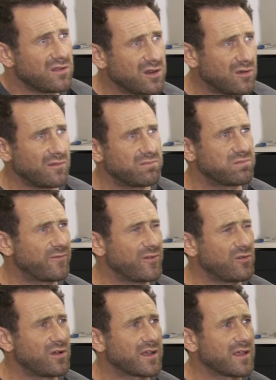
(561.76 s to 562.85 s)
You know, I
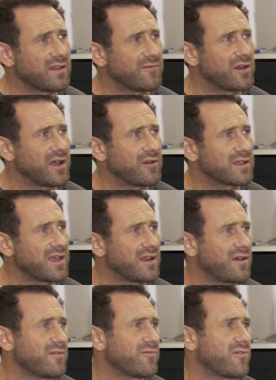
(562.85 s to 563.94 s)
feel like it every now and
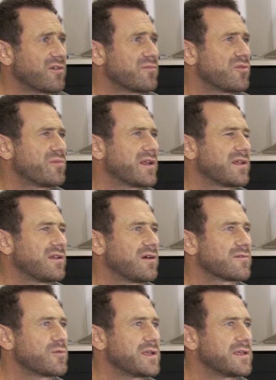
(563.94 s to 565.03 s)
again. I fucking probably had it
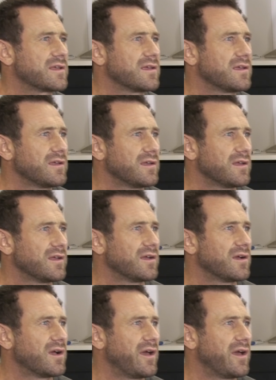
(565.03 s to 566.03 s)
last week, and